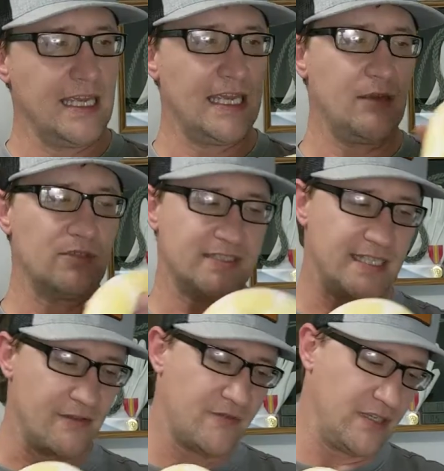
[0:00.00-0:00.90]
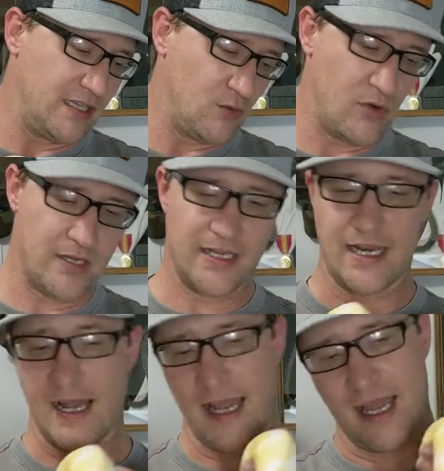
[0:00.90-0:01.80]
he was definitely the one
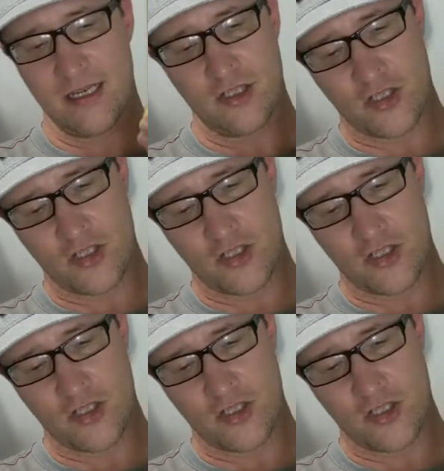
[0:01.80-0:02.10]
that I had to